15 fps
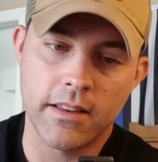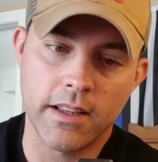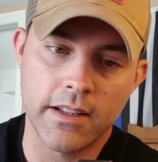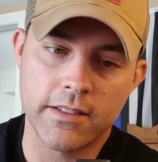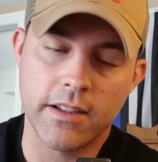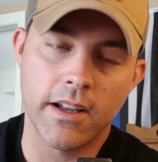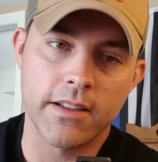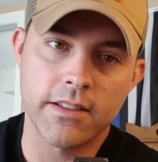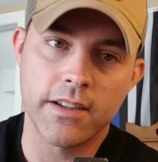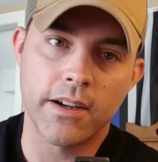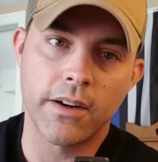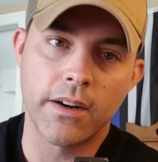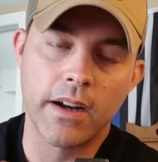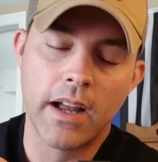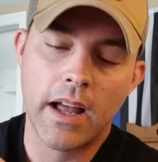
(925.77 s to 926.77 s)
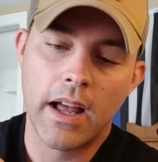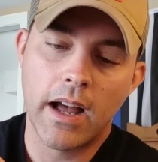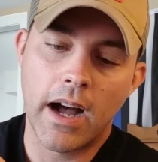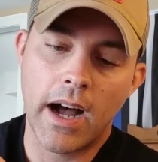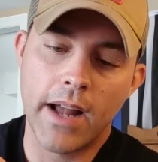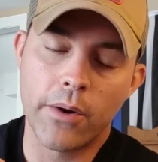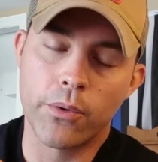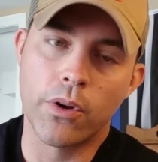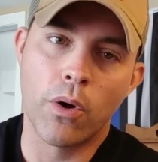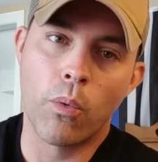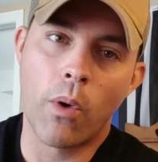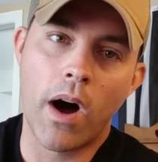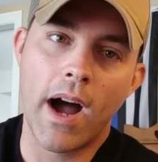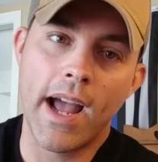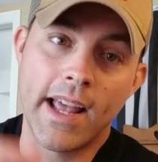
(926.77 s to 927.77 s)
these guns here. I don't know
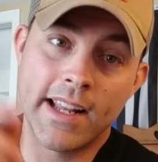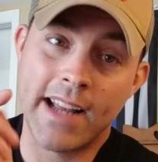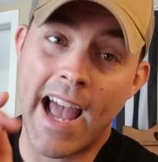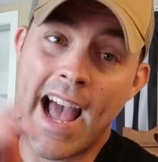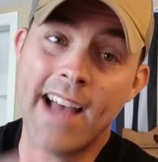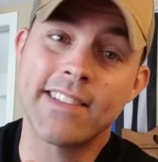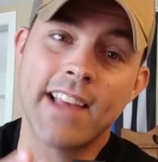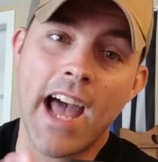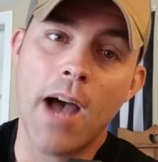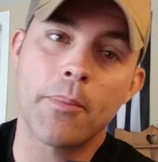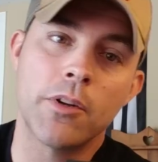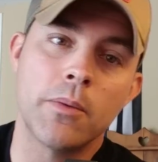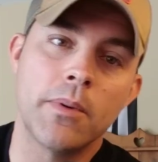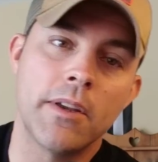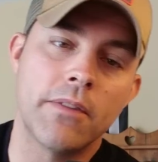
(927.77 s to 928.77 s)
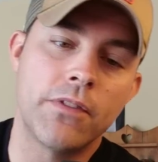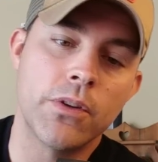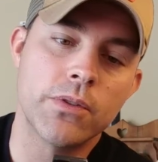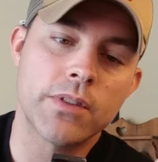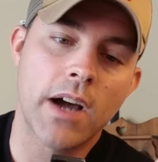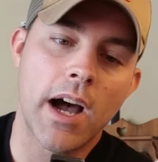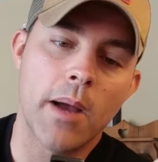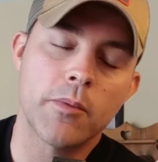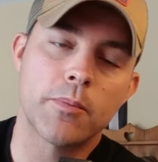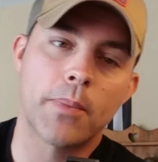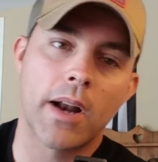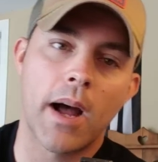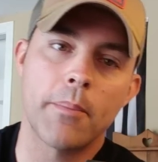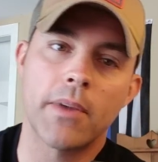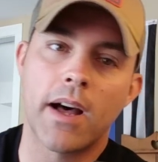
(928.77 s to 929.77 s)
why. It has happened to me a few times,
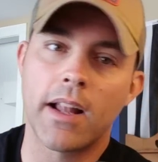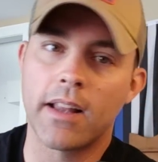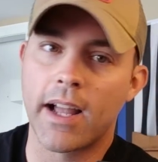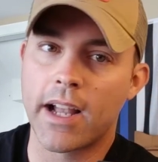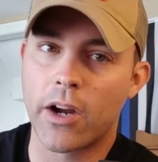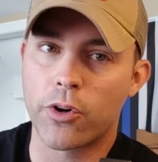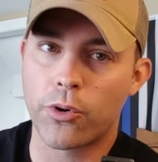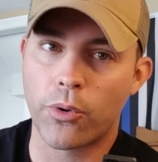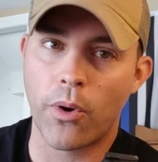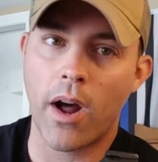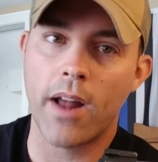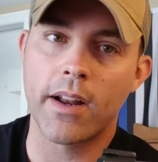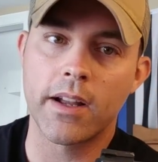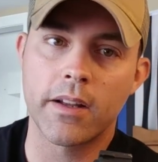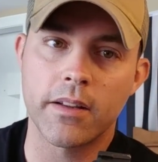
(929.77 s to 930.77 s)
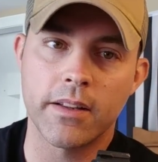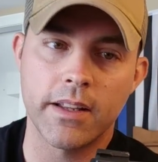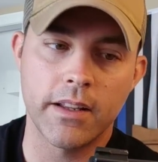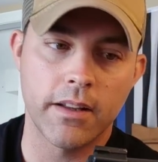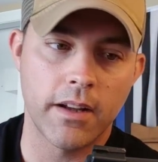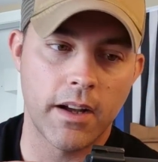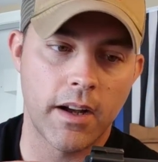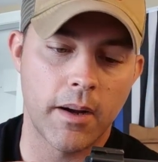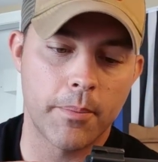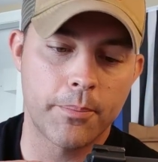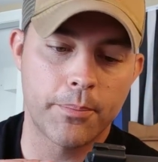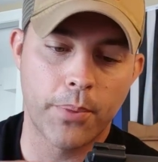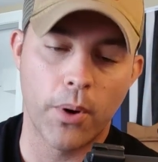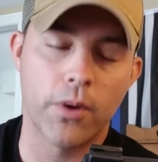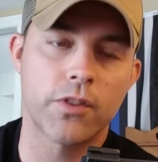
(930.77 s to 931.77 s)
but I'm not like a chronic
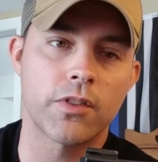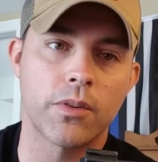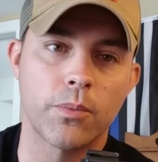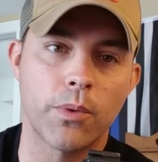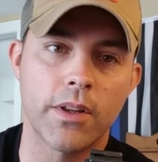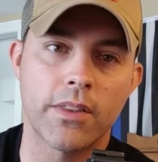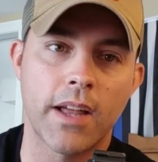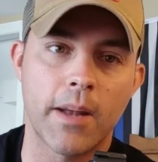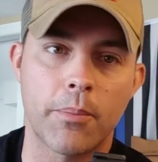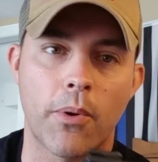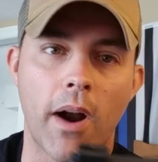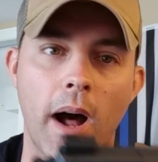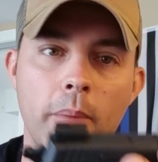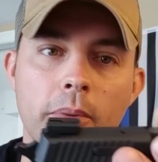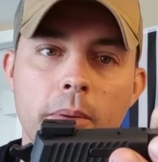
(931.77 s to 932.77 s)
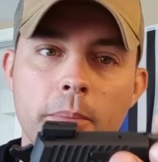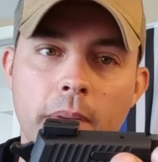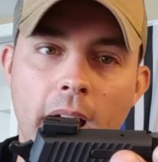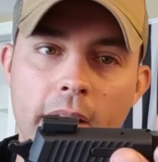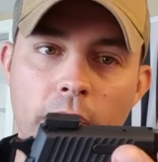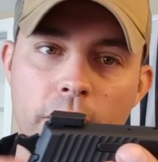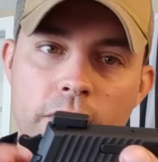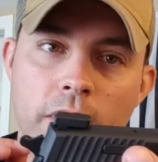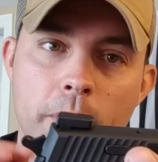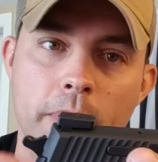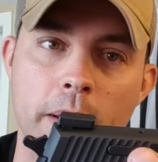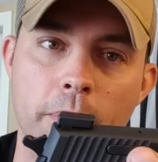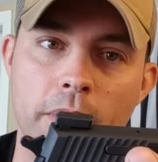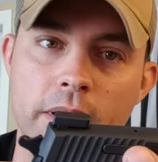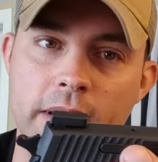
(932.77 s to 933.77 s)
person with that problem. I know some
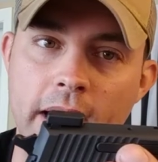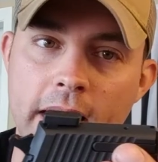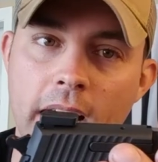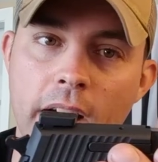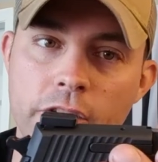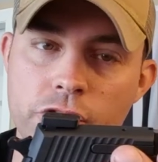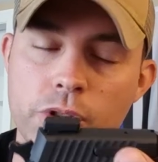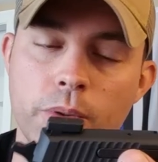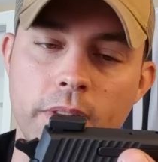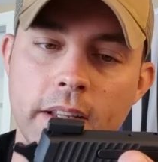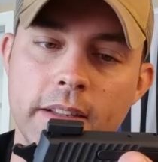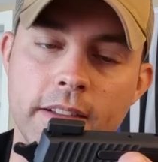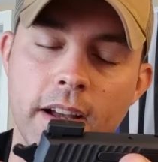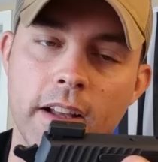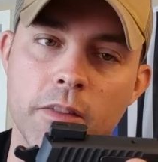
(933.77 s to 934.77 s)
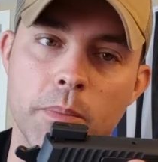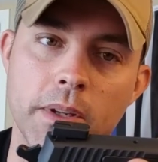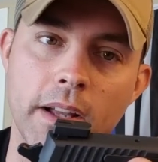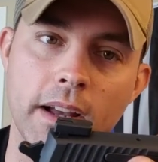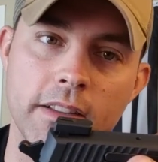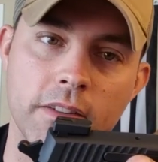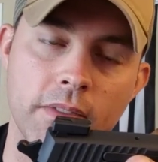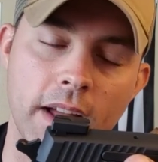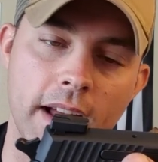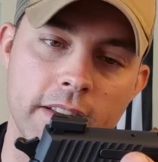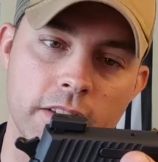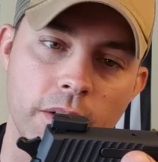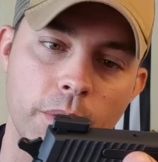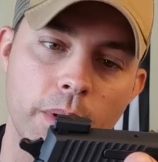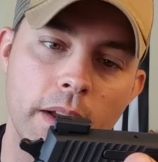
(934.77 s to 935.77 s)
people that cannot shoot these guns because of
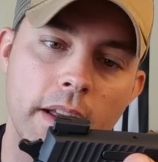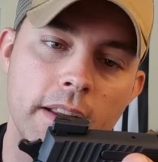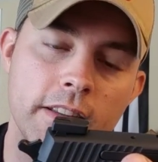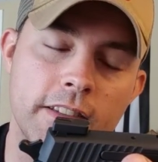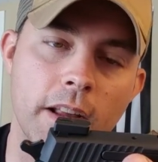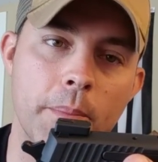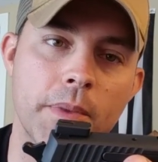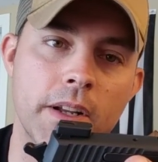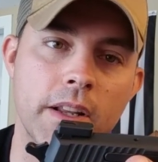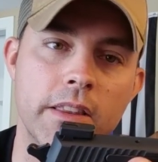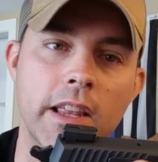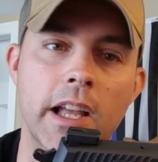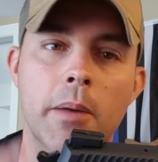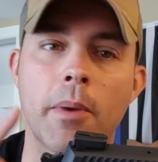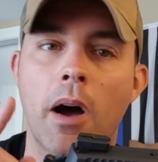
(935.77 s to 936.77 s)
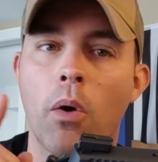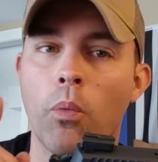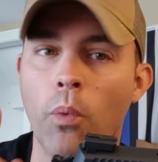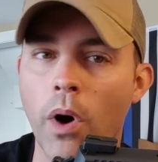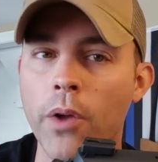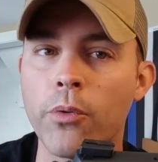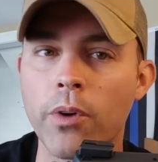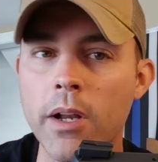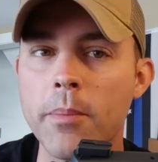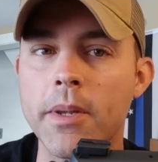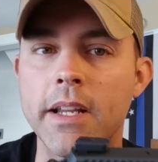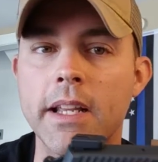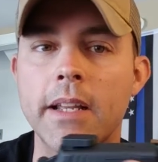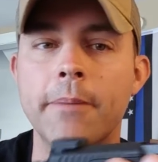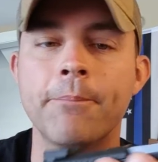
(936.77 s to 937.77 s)
that. So something to think about. One
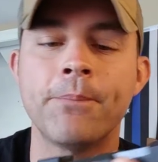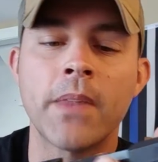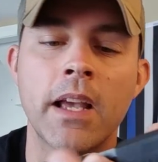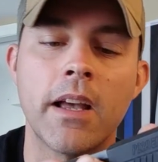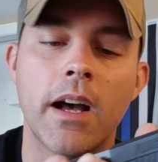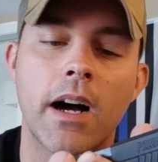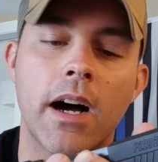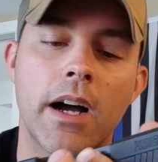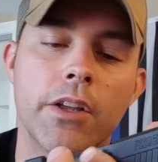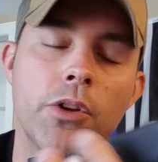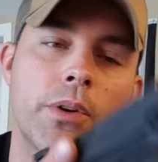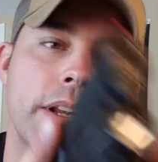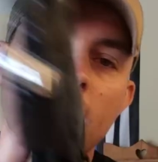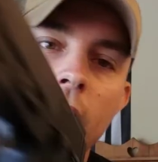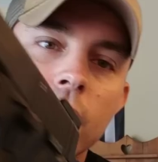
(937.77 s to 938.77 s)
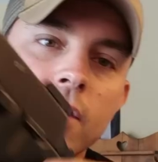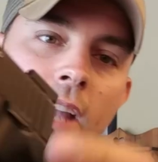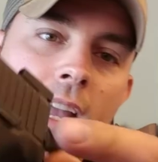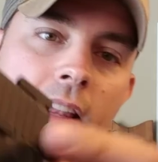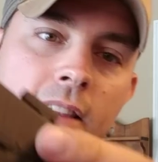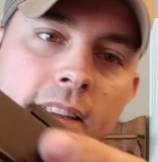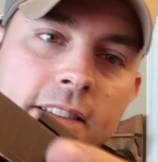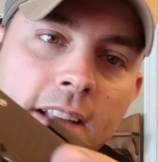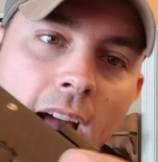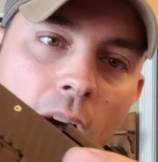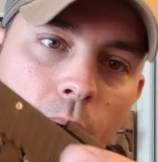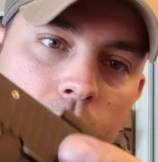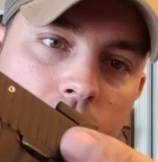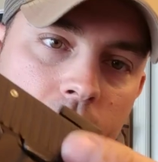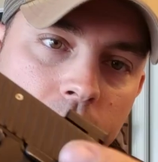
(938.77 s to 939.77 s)
remedy, you can either take this
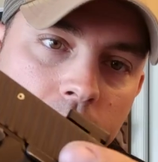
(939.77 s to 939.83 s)
out,